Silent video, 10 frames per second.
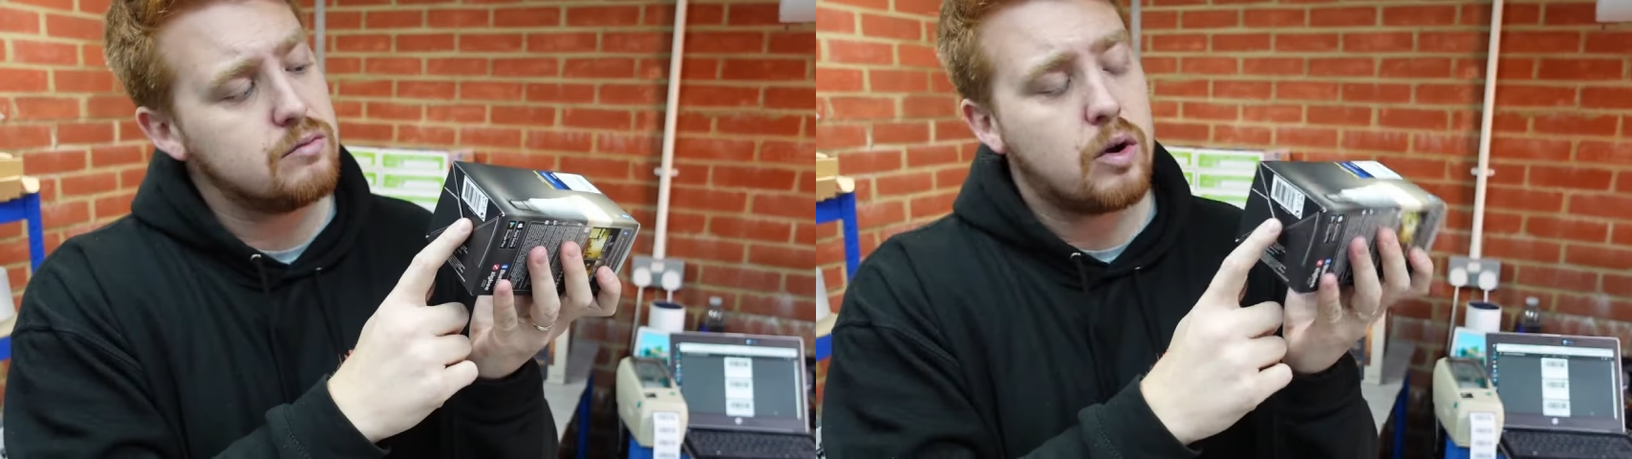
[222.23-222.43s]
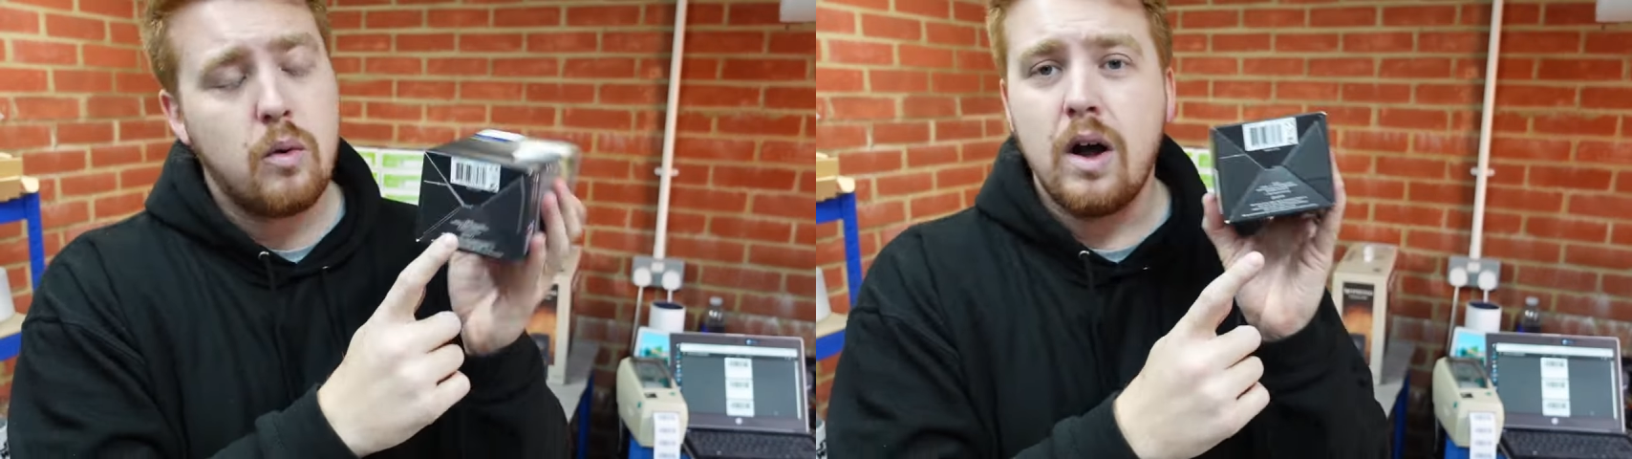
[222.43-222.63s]

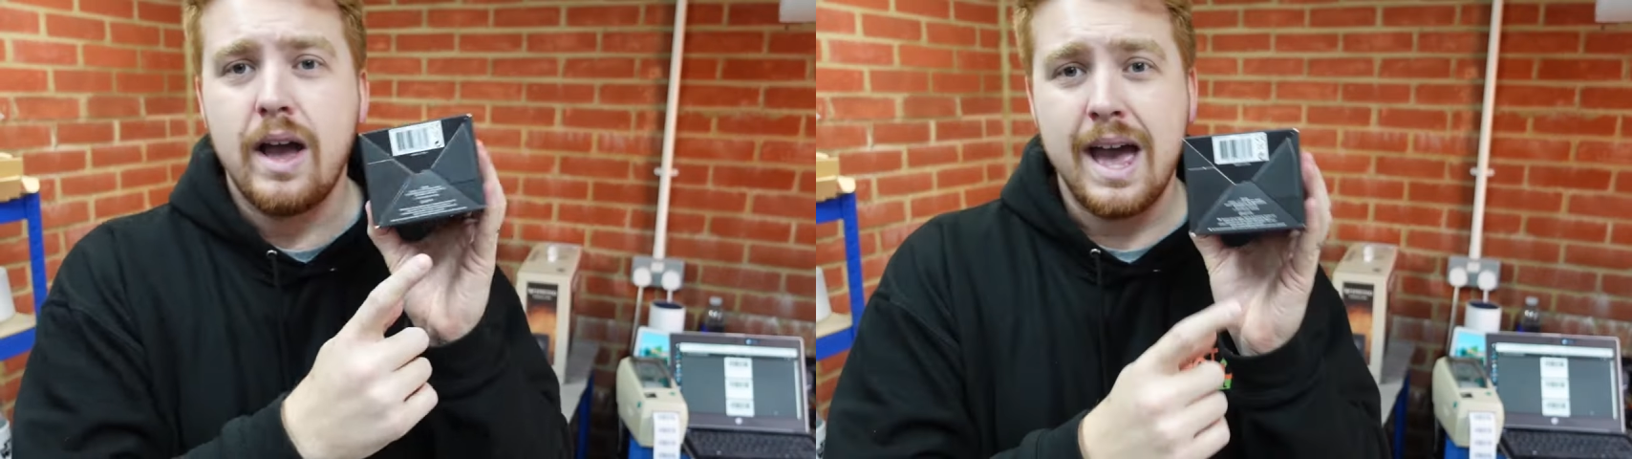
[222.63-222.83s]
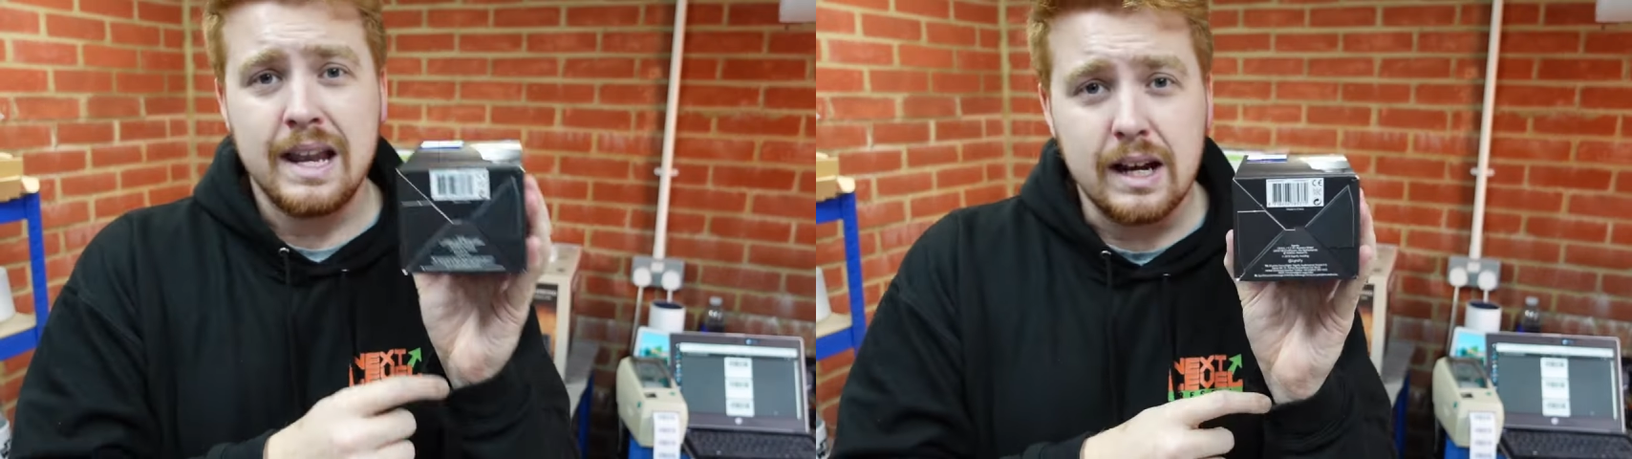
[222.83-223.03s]
require
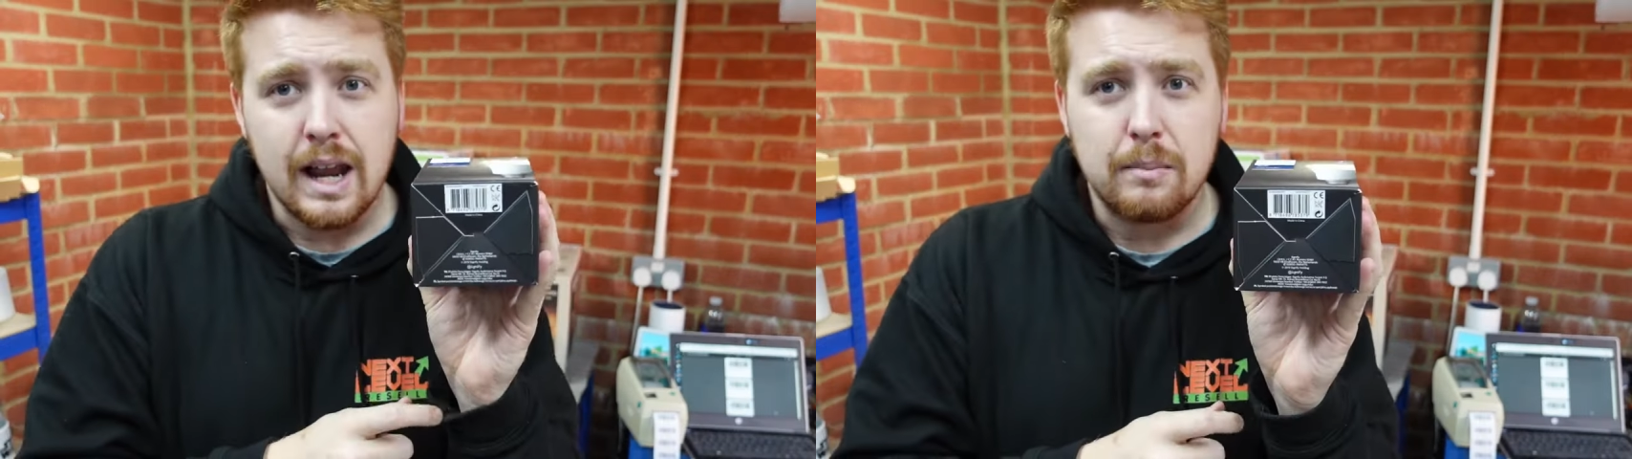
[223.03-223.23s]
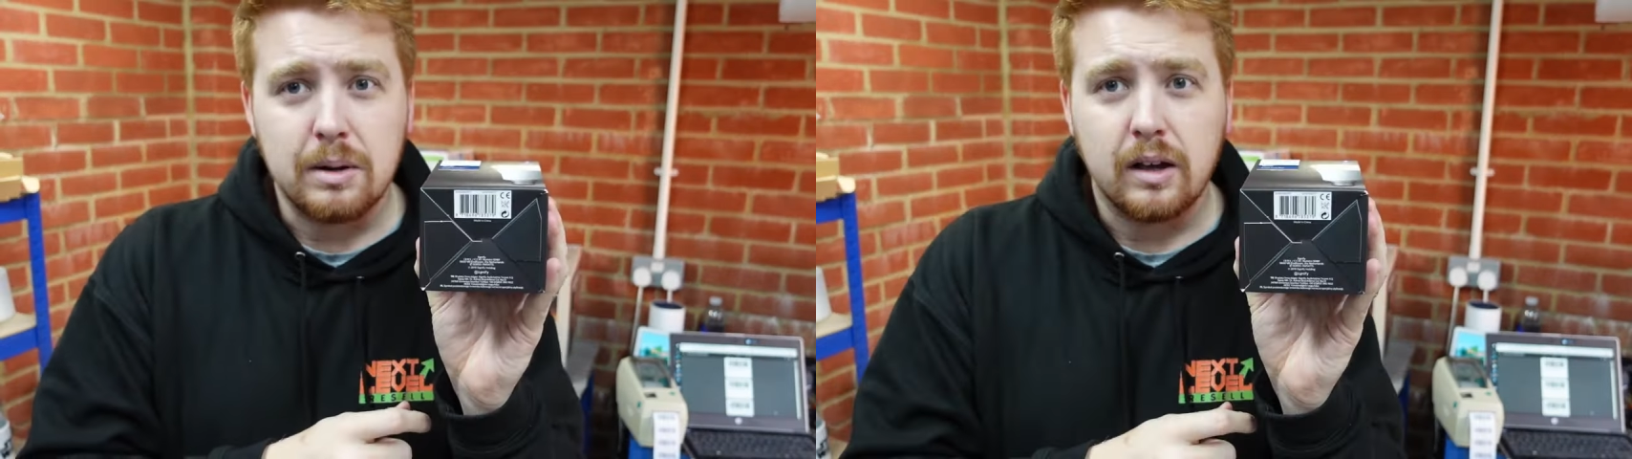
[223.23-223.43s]
any
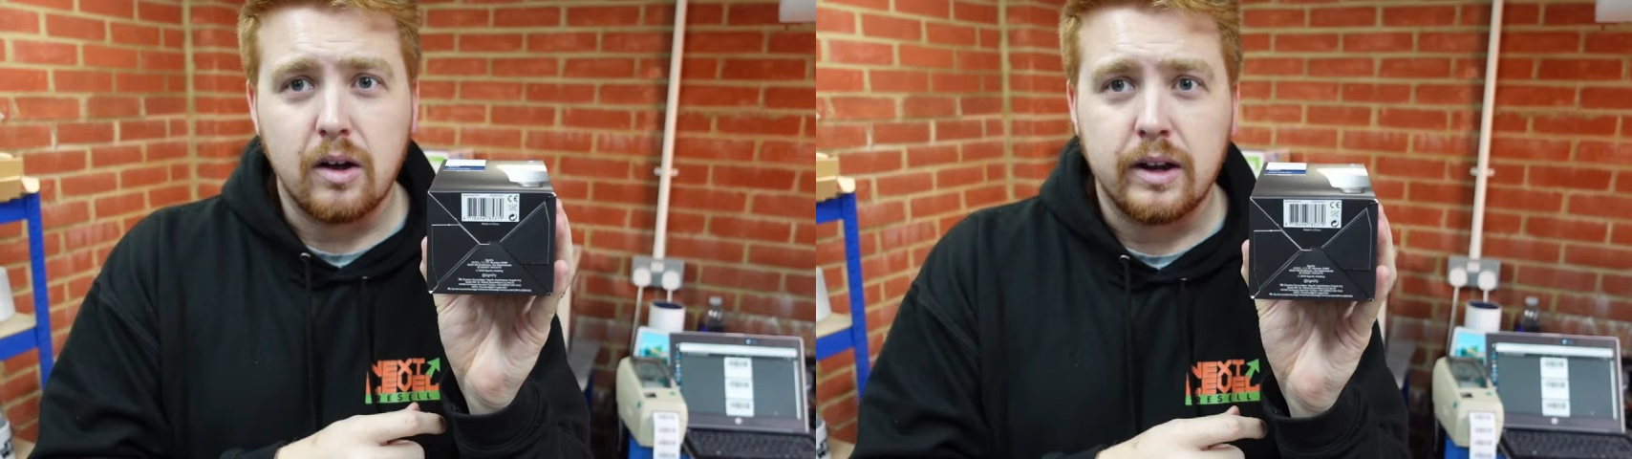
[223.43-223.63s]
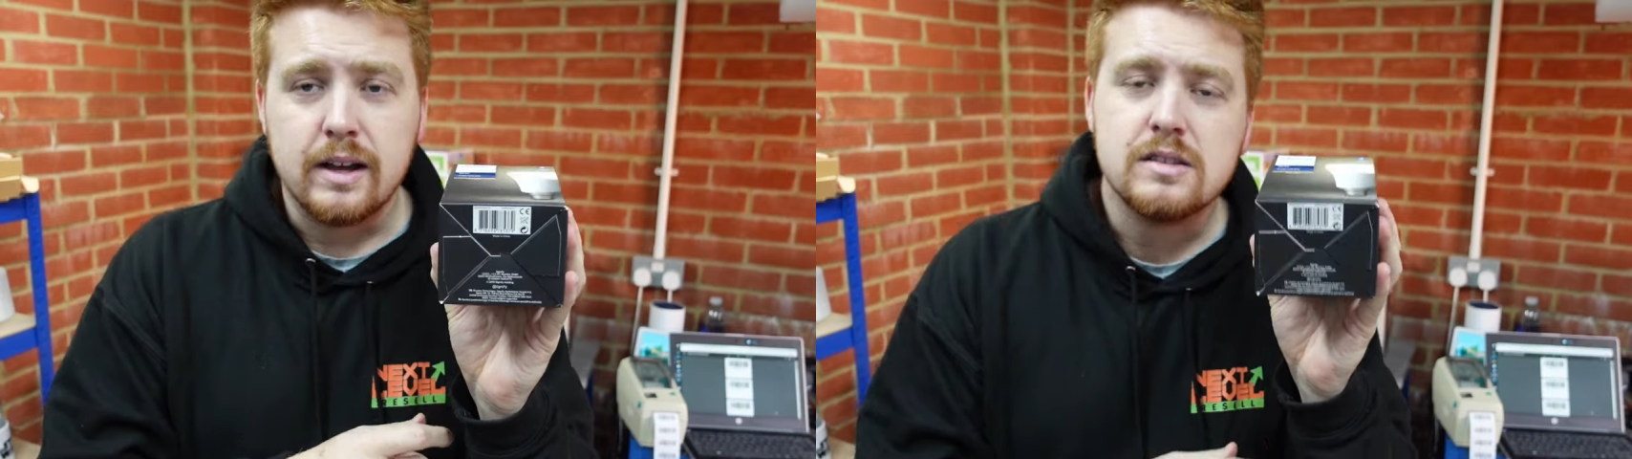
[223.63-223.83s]
labeling on it,